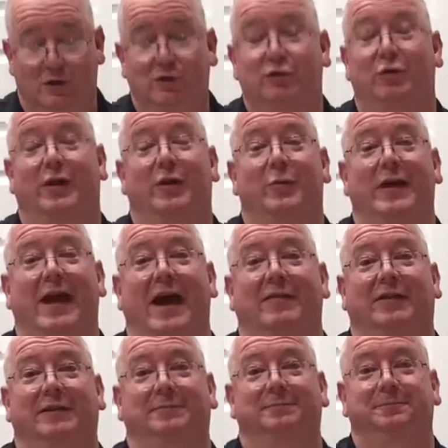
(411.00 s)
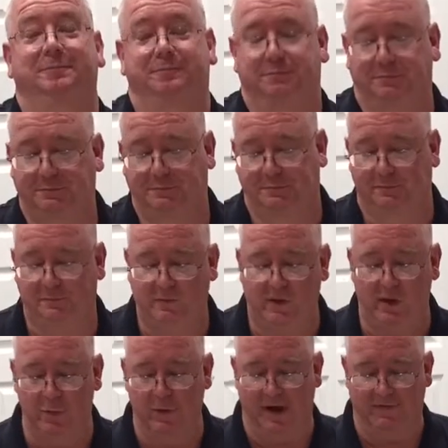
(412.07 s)
So here we have
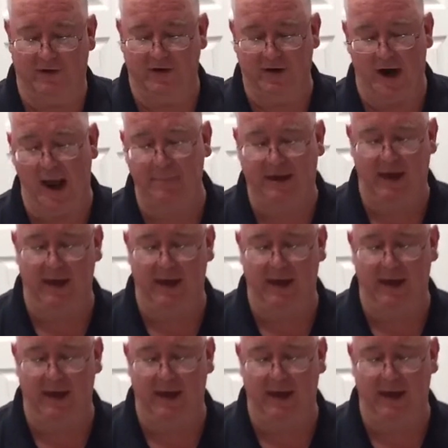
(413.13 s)
it. We have our crab